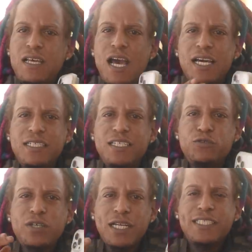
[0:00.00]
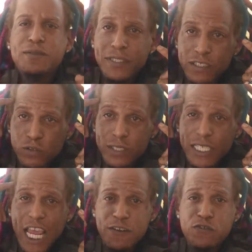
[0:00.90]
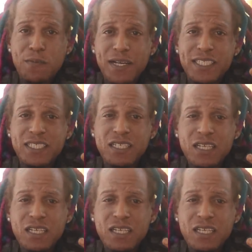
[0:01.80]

And then reality, me know say everybody